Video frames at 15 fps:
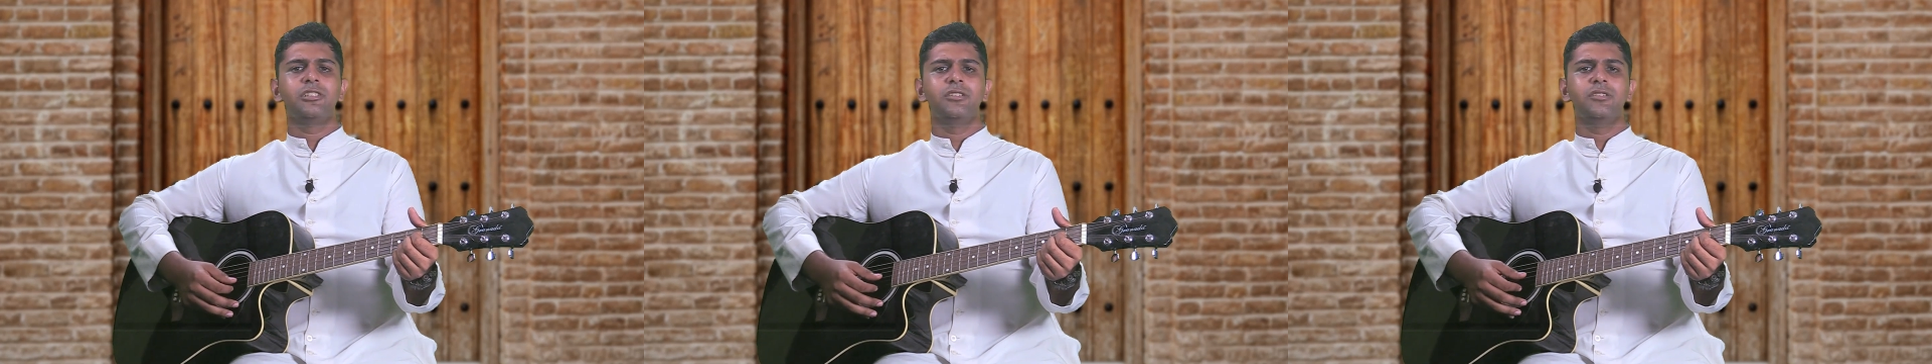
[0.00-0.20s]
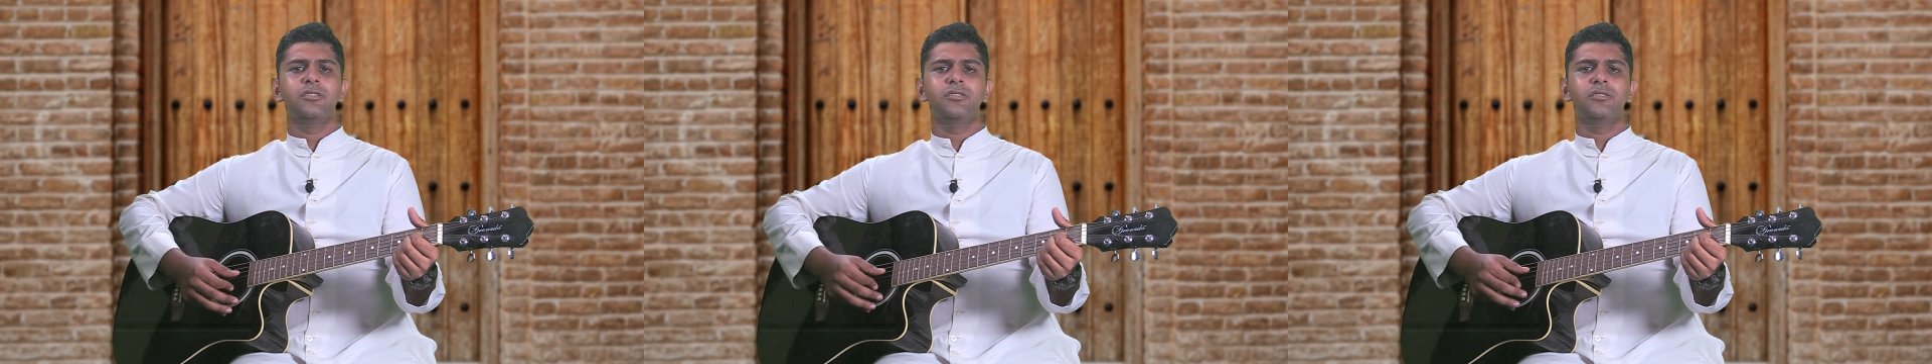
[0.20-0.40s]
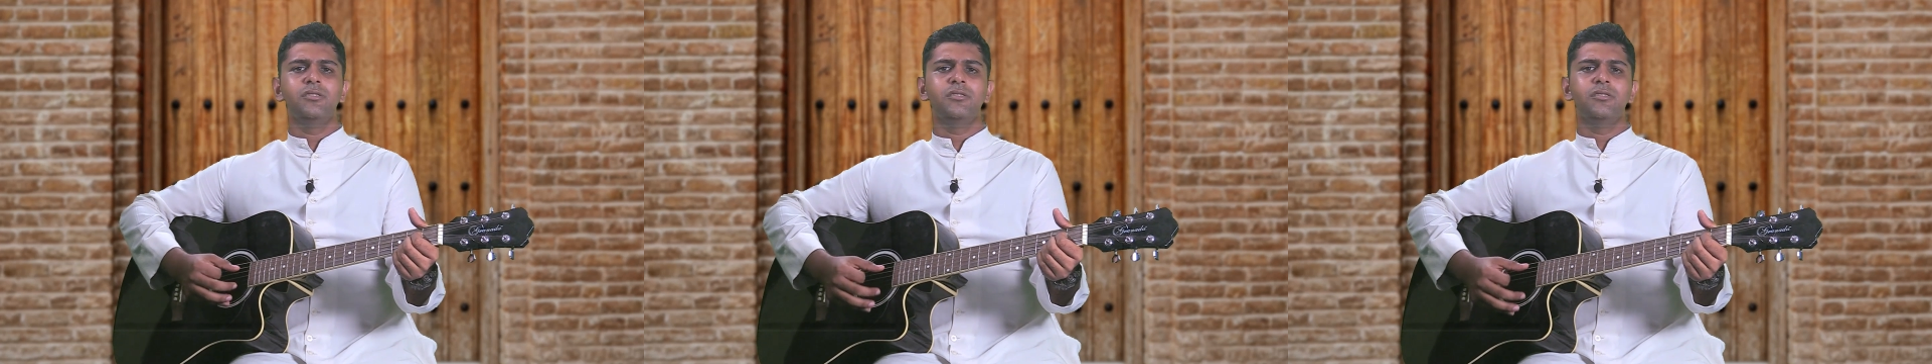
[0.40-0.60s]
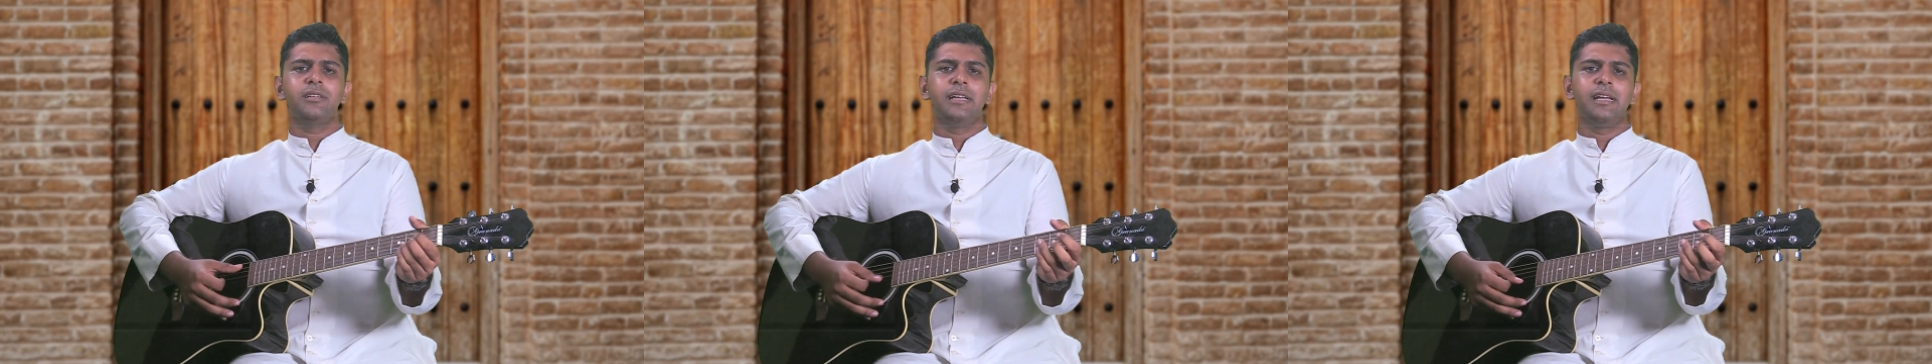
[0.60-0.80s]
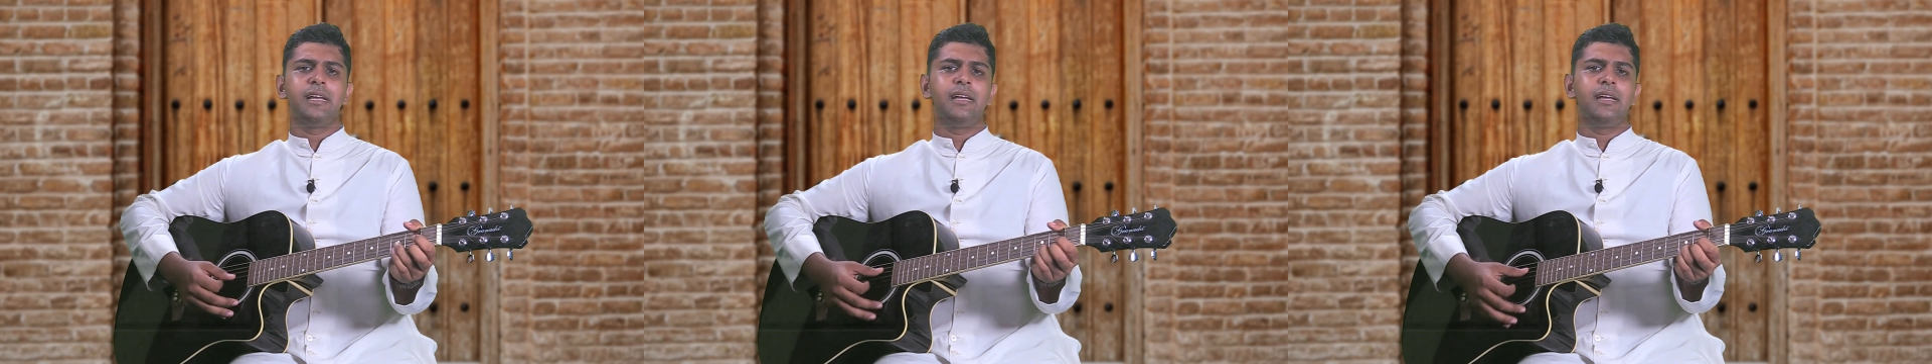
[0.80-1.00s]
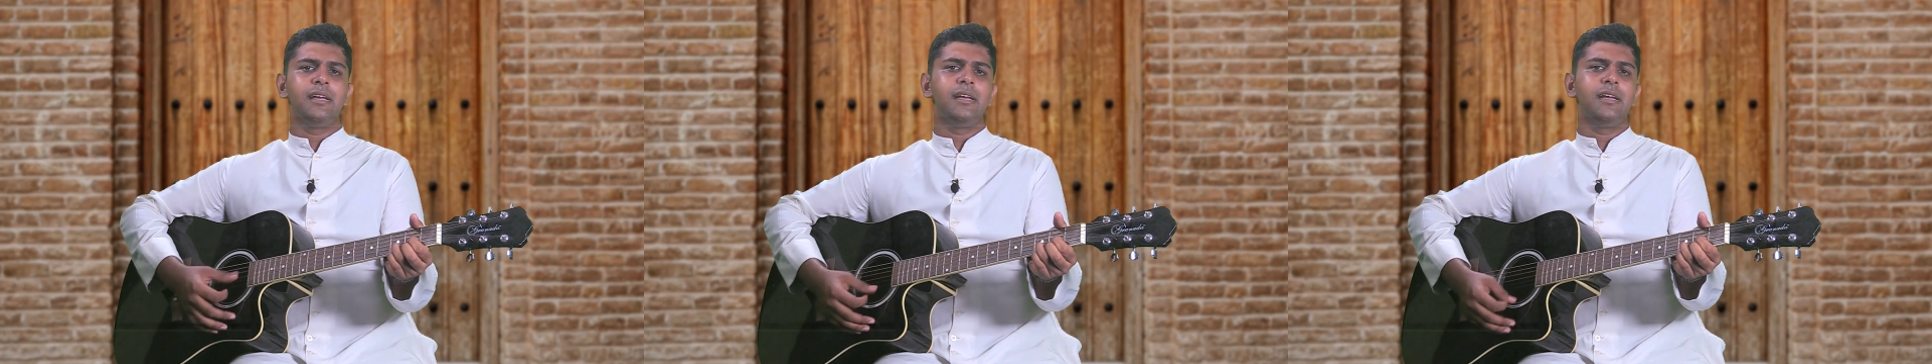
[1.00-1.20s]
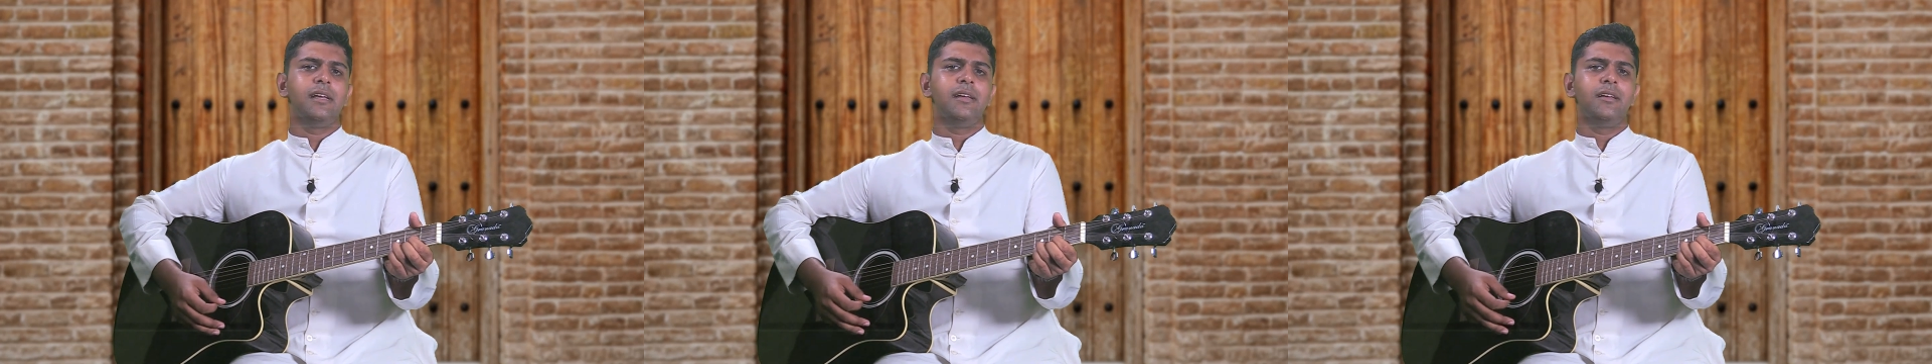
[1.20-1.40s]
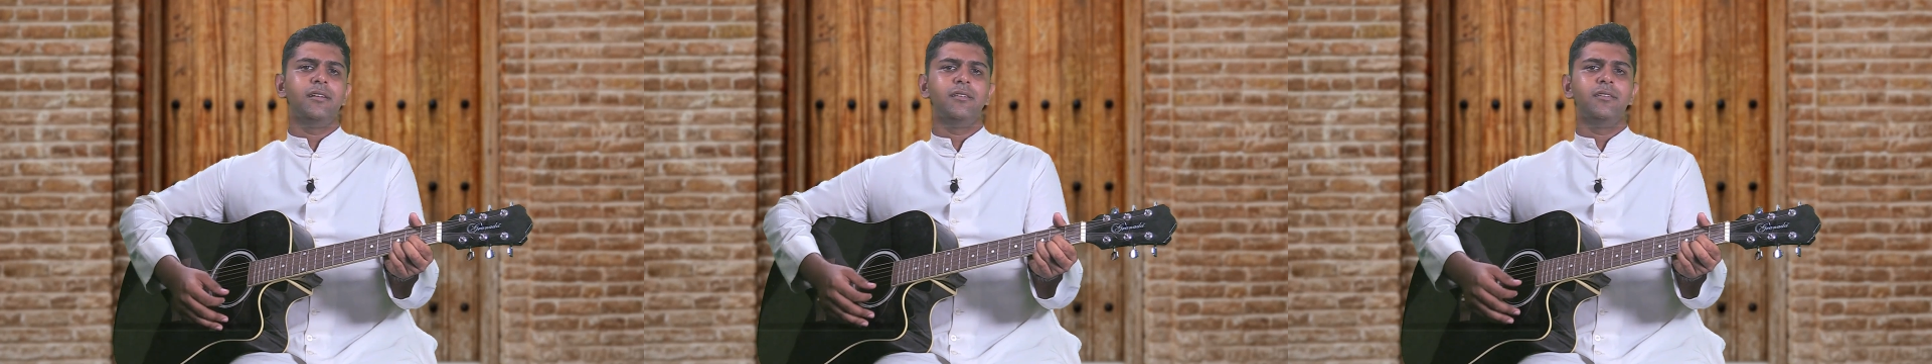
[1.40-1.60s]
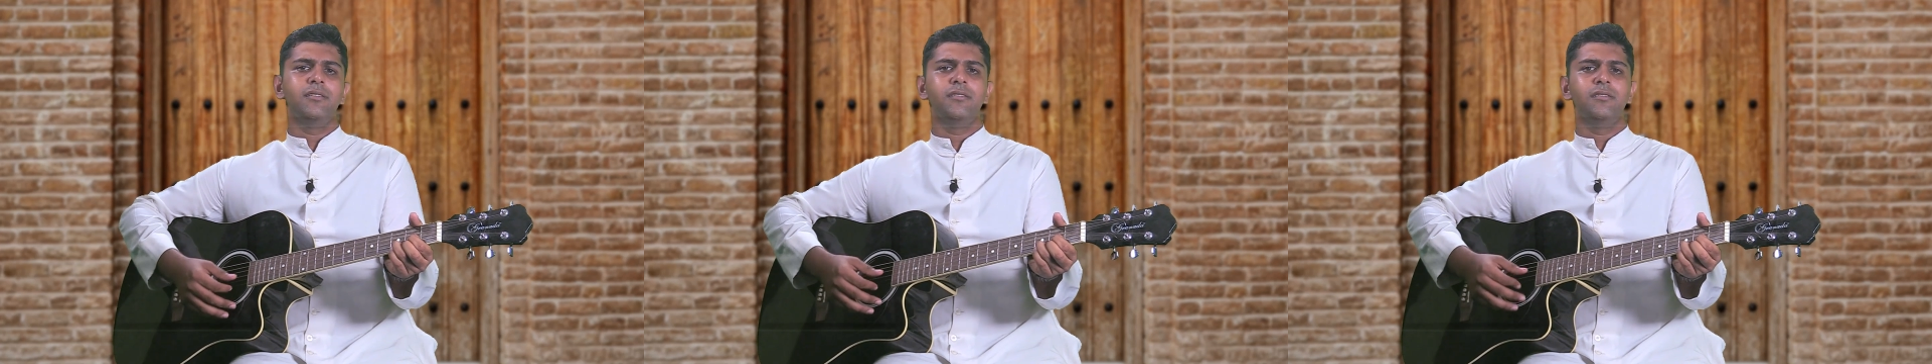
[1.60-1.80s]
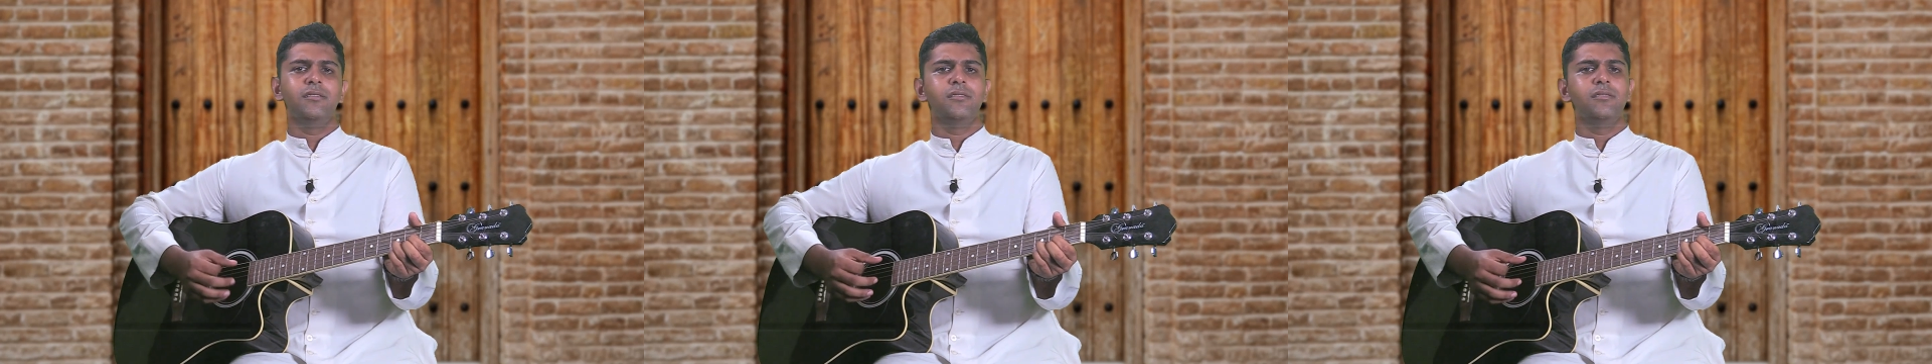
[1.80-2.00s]
to
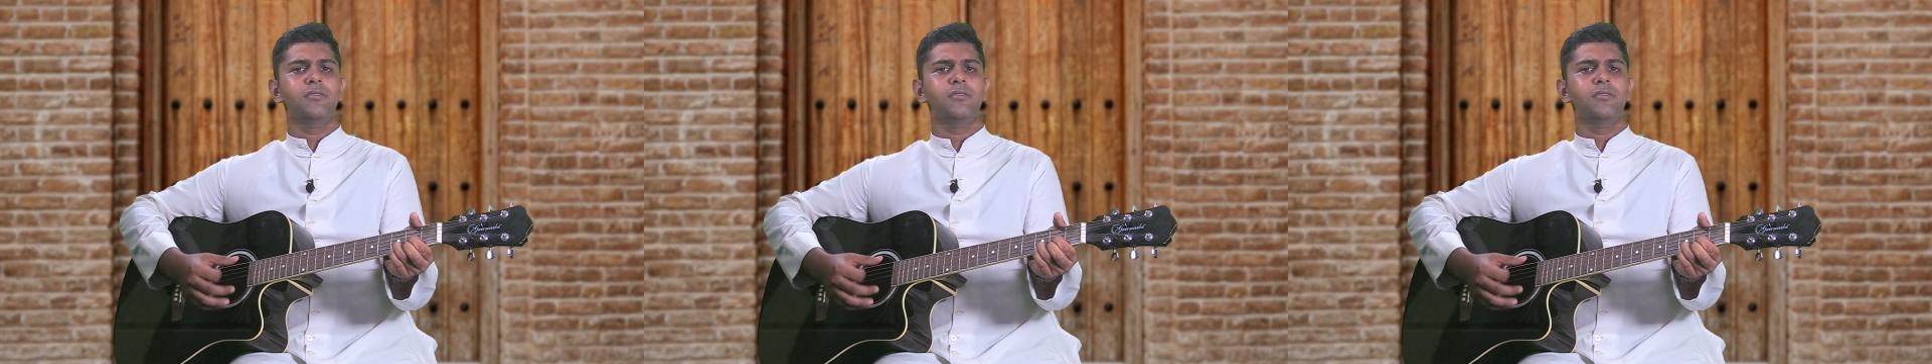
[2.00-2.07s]
give.